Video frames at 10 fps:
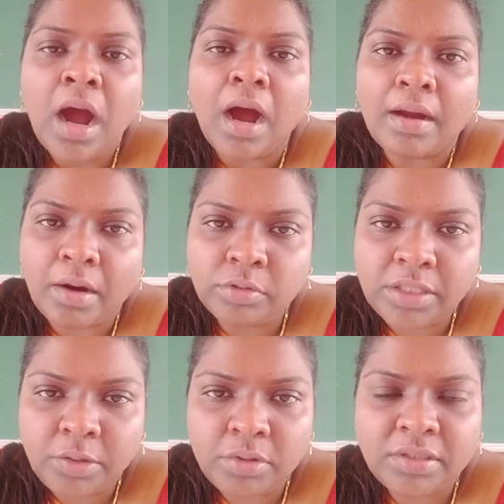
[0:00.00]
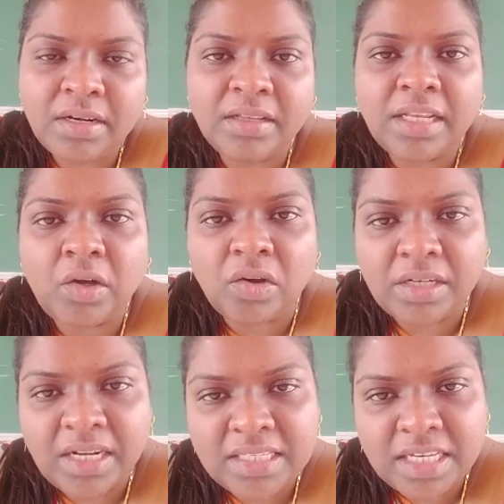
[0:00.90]
around the urethra, then
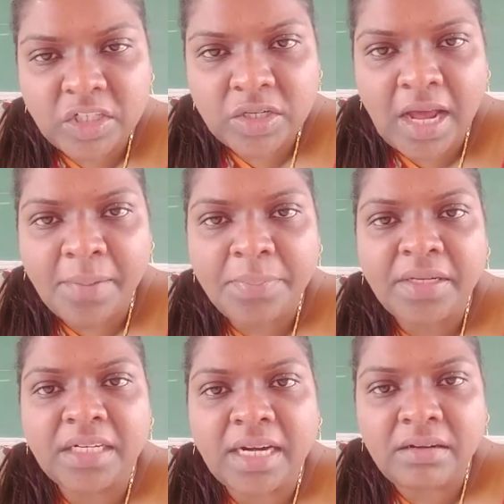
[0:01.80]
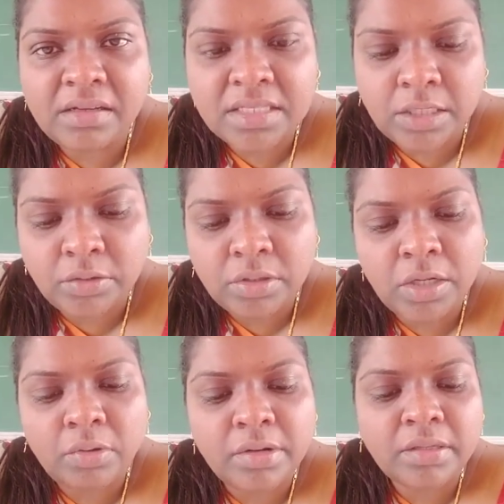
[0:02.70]
colonization happen, it enters into the
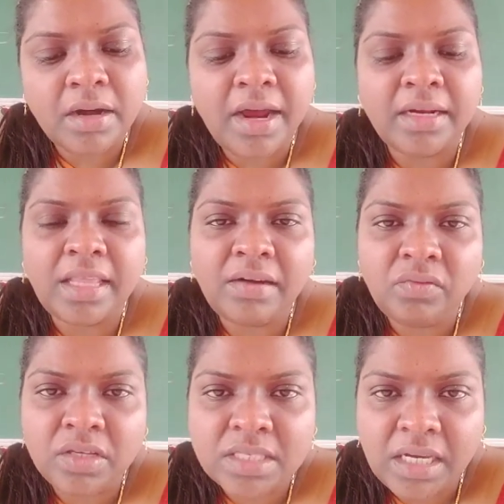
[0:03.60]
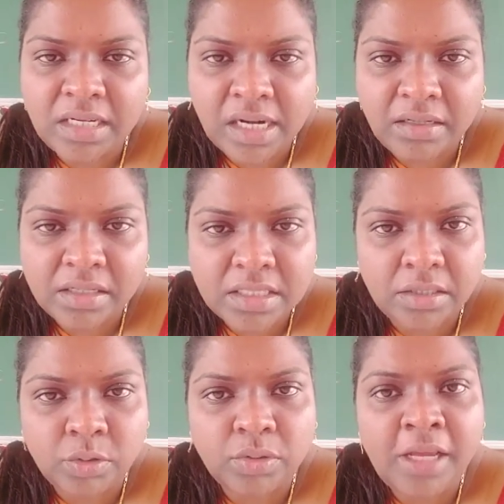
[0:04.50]
urethra, and then we see it enters
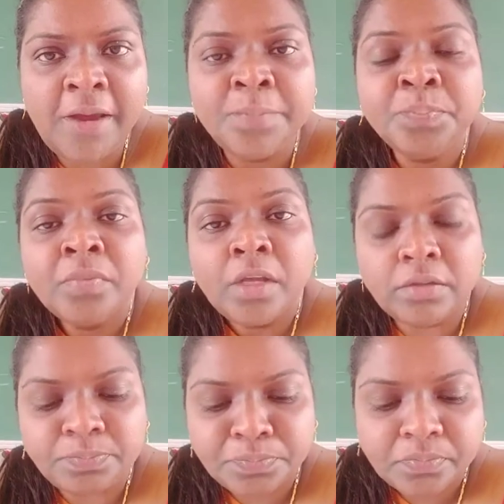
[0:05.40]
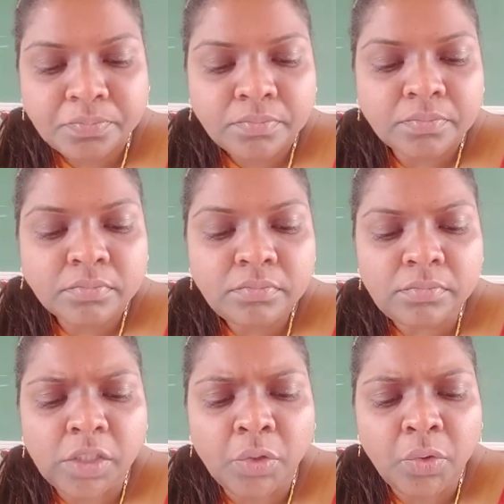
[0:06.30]
into the
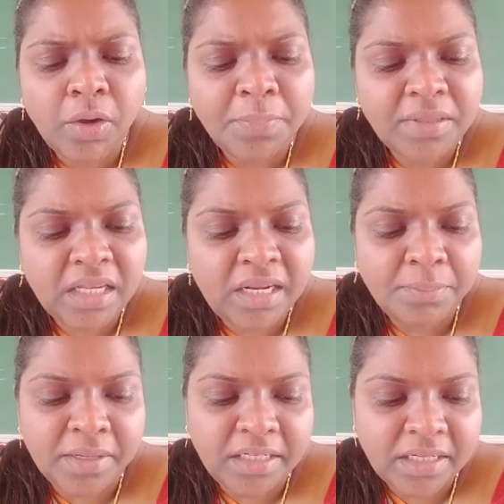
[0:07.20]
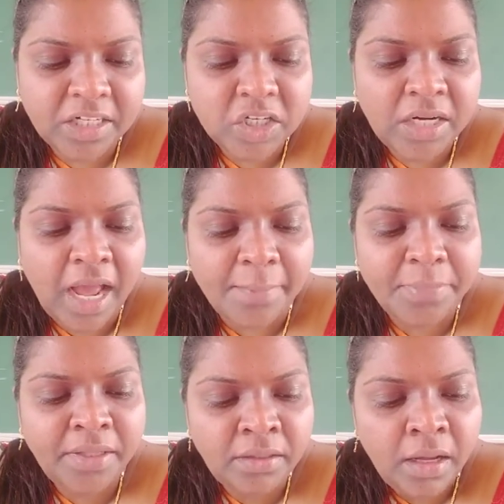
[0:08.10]
Uro Epithelium Penetration
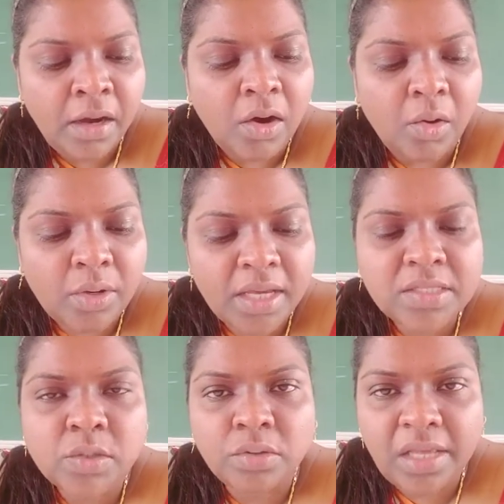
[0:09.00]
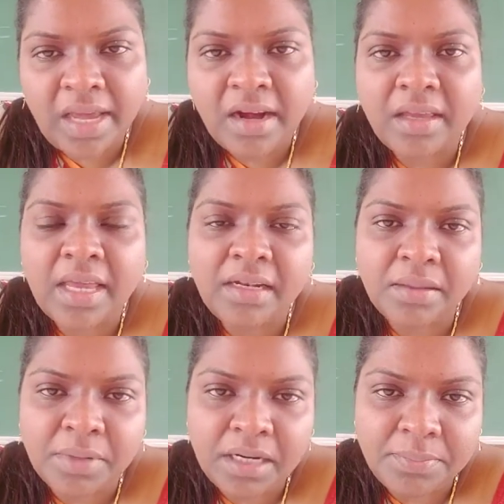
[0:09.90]
happen. Okay, so there again the
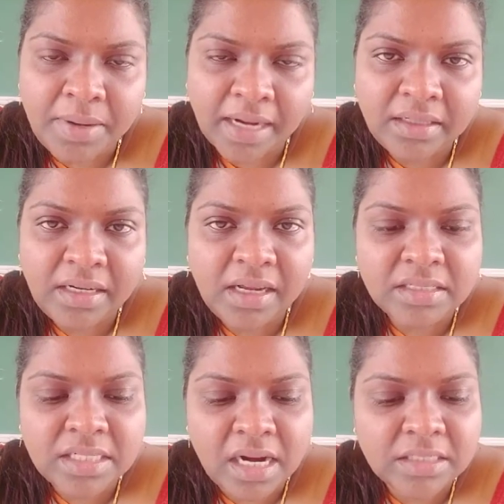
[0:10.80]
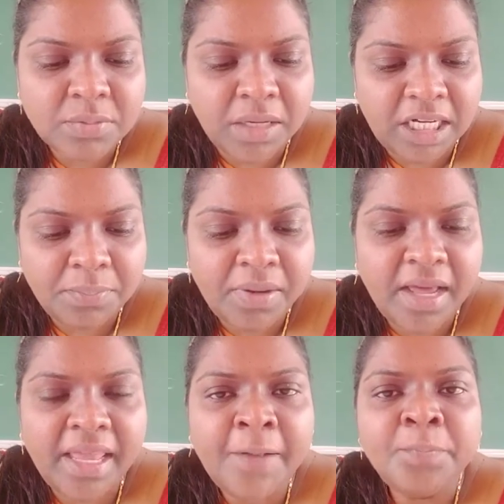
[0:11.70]
bacteria starts
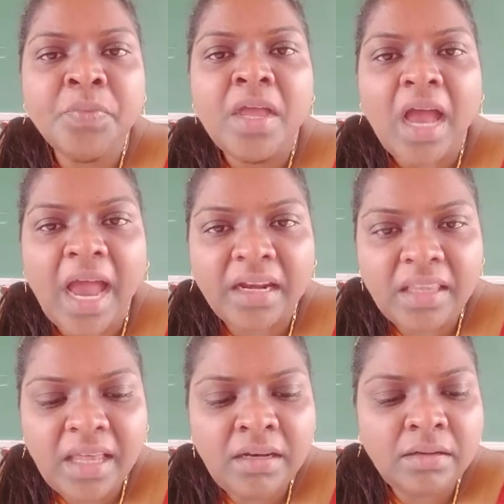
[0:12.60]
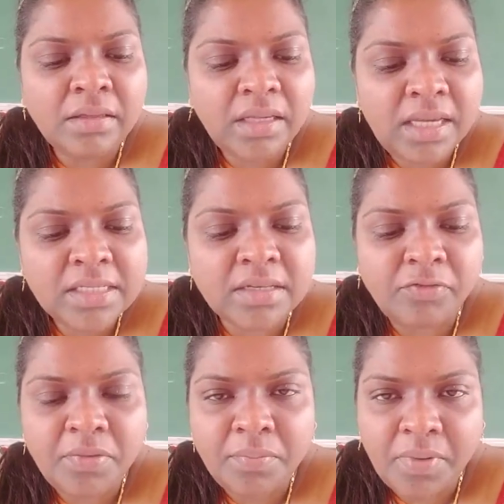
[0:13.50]
multiplying, and then these
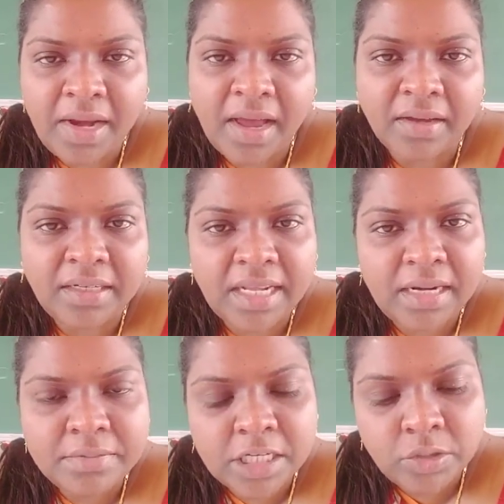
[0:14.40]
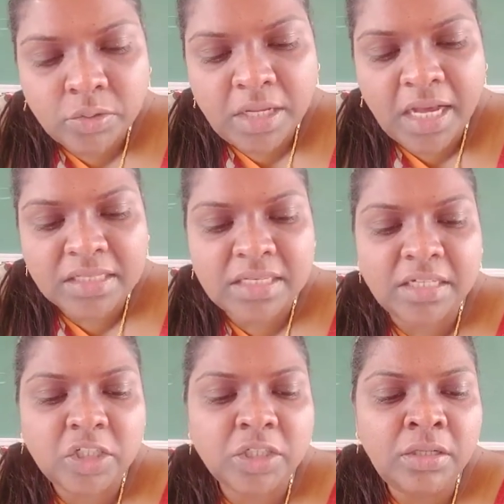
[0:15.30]
fimbria, it helps into the
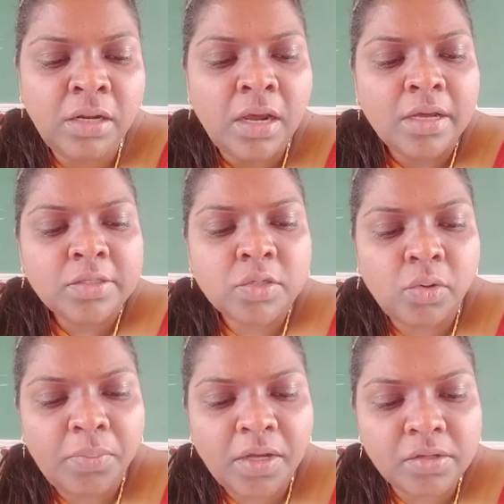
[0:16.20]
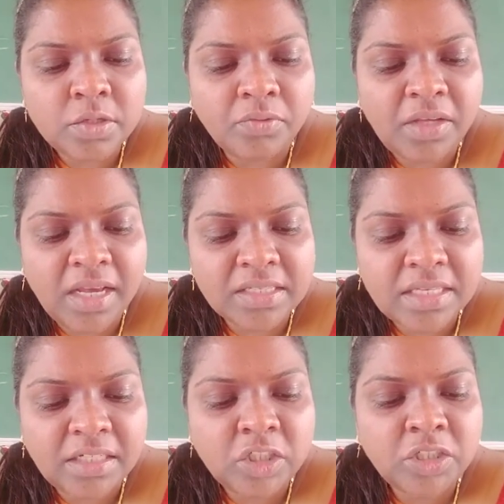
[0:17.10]
ascension. So because of the
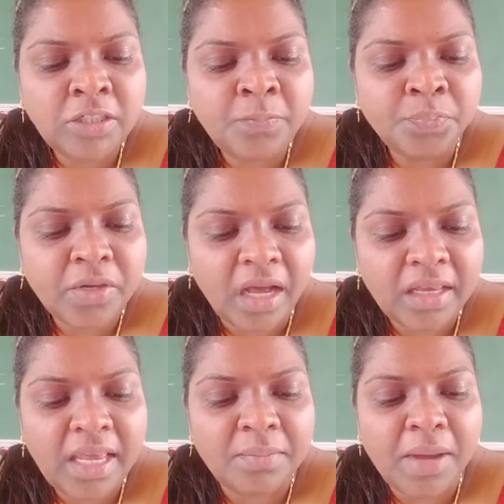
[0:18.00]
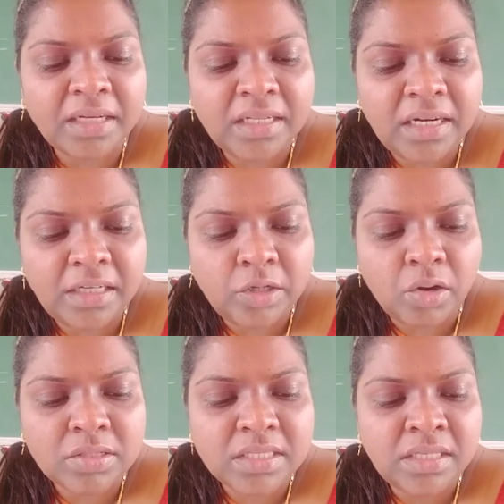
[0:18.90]
ascension, again bacterial
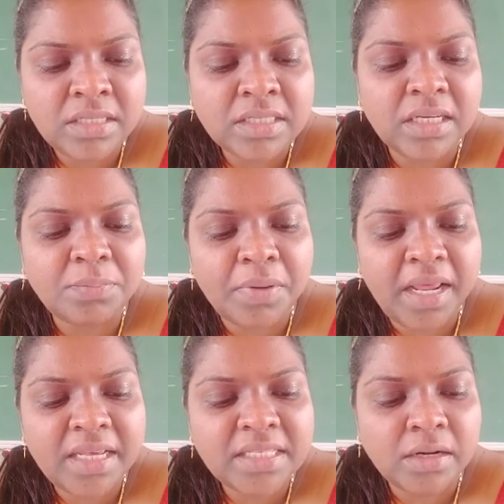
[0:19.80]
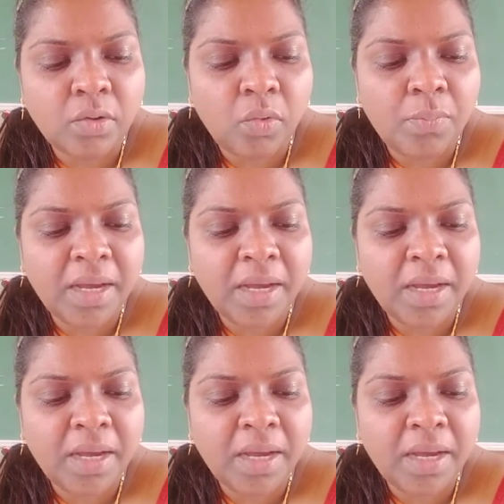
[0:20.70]
toxins, it plays a role by